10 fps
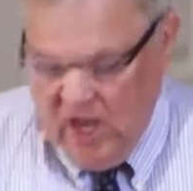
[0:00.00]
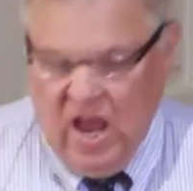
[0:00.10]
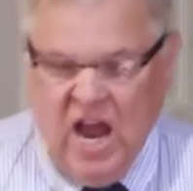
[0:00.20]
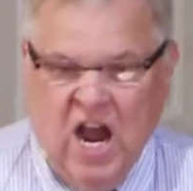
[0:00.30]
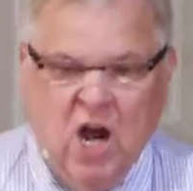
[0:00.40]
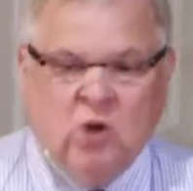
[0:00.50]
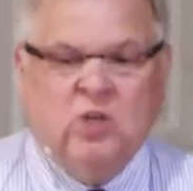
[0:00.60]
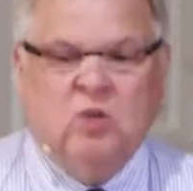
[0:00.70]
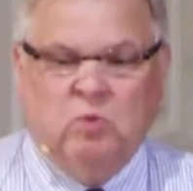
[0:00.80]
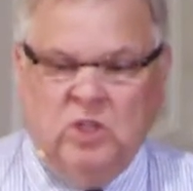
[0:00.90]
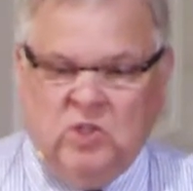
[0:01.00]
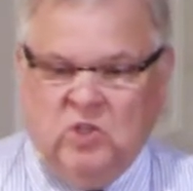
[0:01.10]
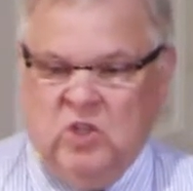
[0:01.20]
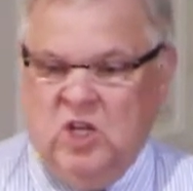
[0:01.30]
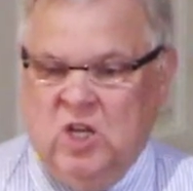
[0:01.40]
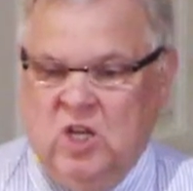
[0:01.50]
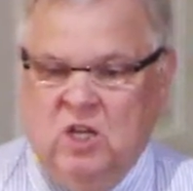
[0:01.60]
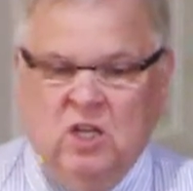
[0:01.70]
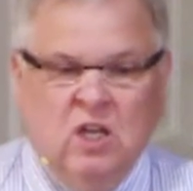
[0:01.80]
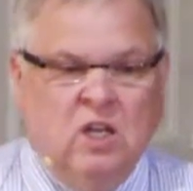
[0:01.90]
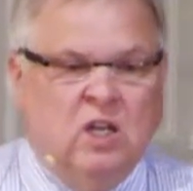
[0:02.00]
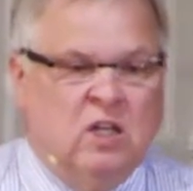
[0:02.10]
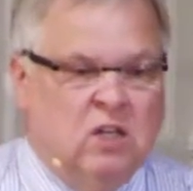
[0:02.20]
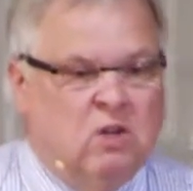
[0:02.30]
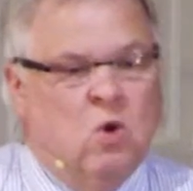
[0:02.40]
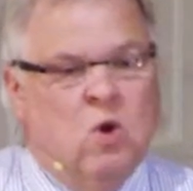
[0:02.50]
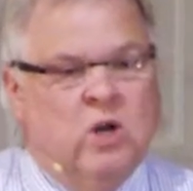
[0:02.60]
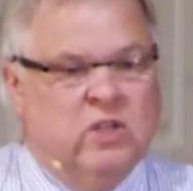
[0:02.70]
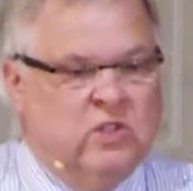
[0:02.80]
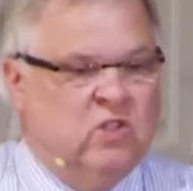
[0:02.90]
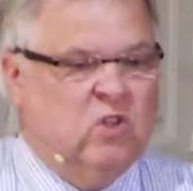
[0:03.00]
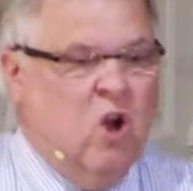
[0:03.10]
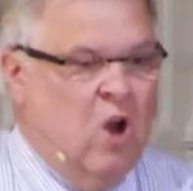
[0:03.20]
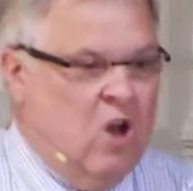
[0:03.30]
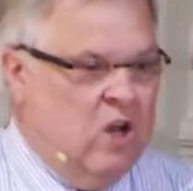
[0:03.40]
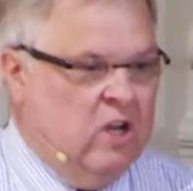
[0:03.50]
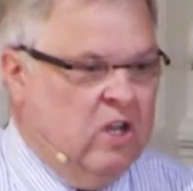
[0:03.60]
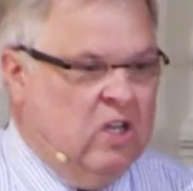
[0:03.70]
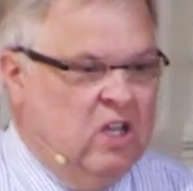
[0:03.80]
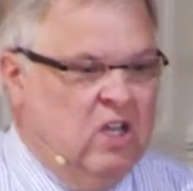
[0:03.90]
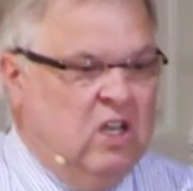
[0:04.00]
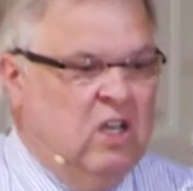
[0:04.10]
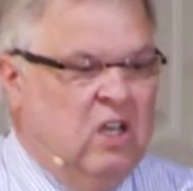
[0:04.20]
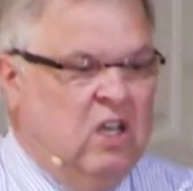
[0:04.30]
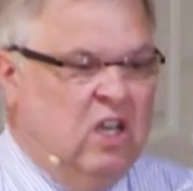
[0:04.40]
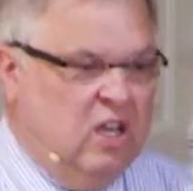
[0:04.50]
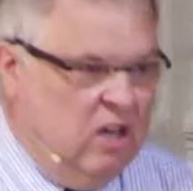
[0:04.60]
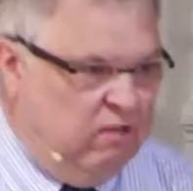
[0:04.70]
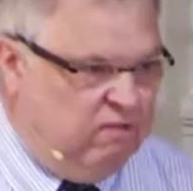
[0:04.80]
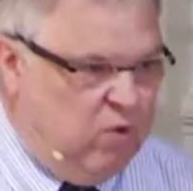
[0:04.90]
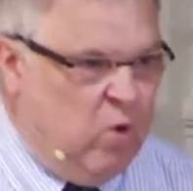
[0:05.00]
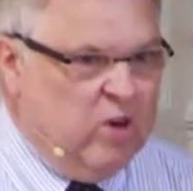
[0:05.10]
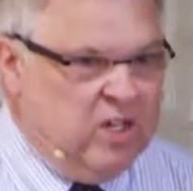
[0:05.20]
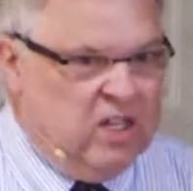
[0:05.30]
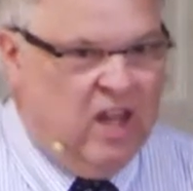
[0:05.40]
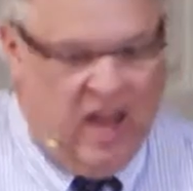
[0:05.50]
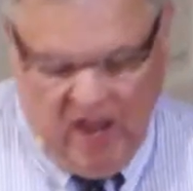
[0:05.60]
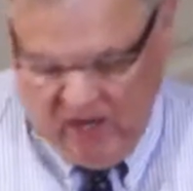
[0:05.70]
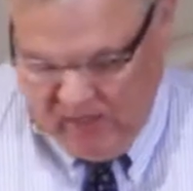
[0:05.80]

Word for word: How can we sing the Lord's song? in a foreign land.